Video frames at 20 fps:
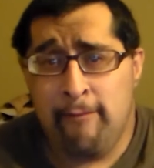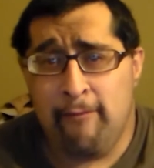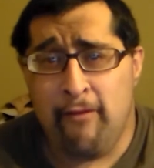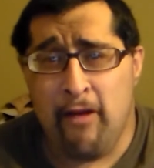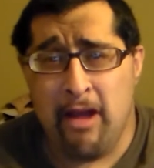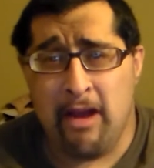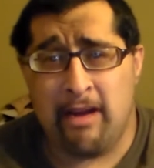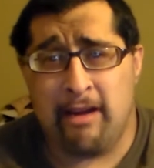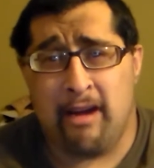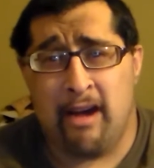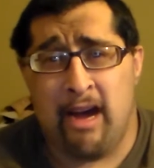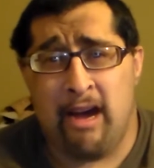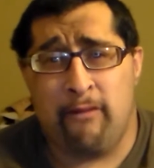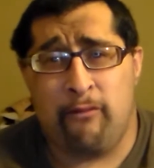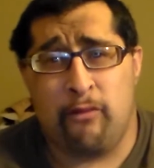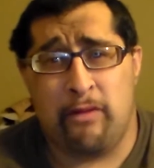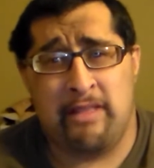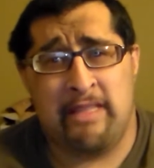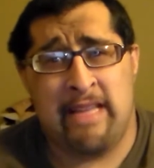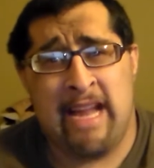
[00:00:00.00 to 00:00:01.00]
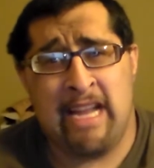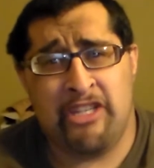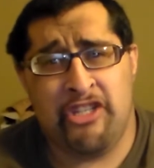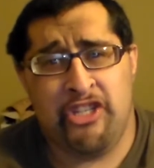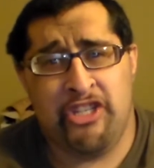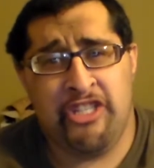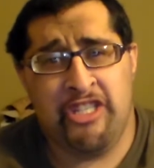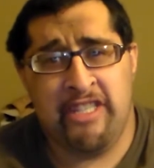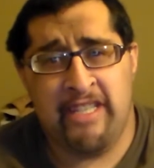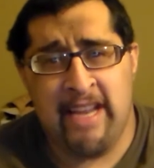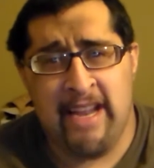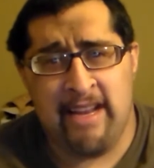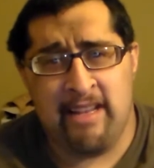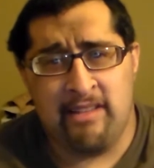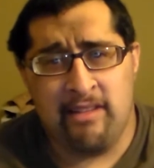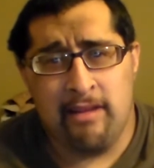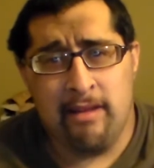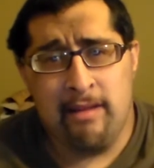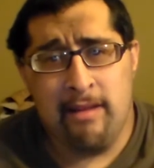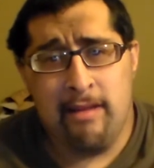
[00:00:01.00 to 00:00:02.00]
Fuck off with that
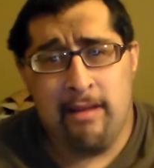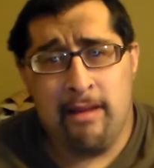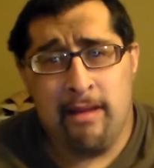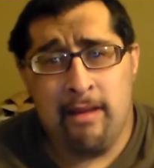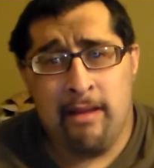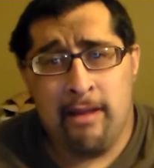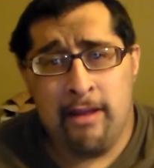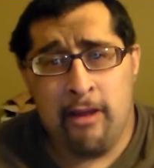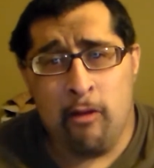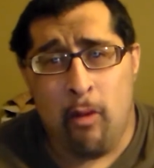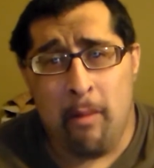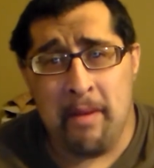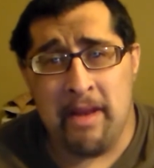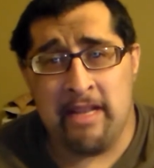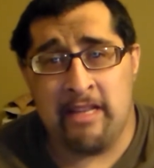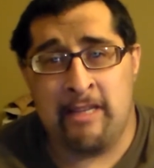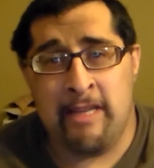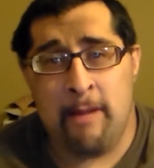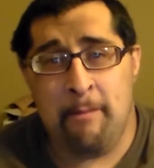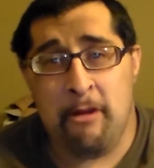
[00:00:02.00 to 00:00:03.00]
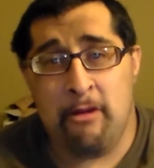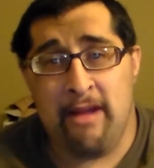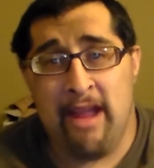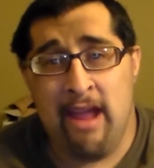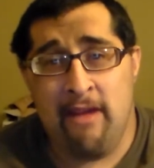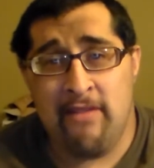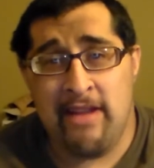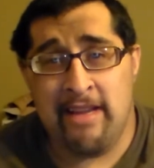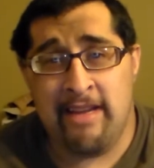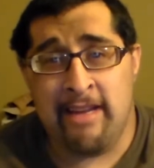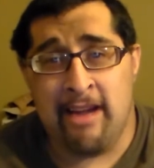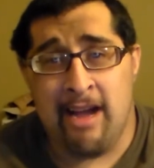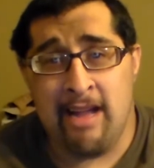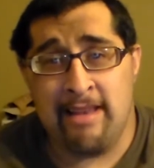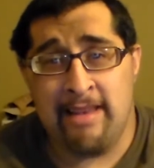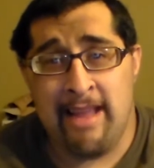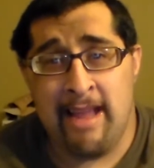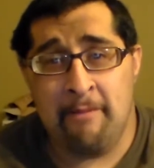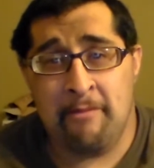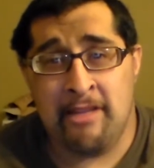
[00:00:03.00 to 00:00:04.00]
shit. You want me to tip you every
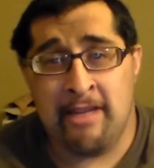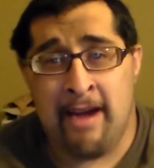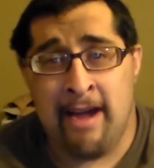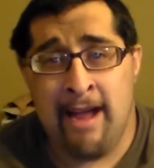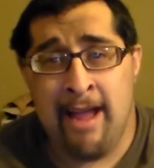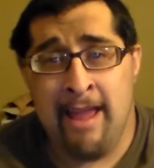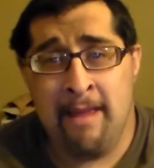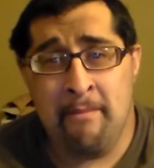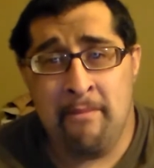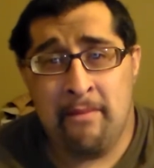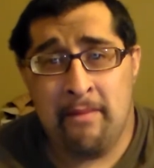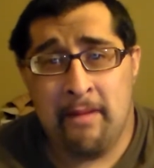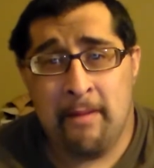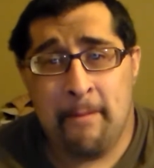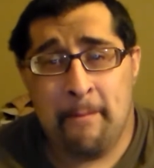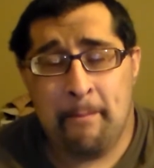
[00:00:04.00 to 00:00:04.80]
goddamn time?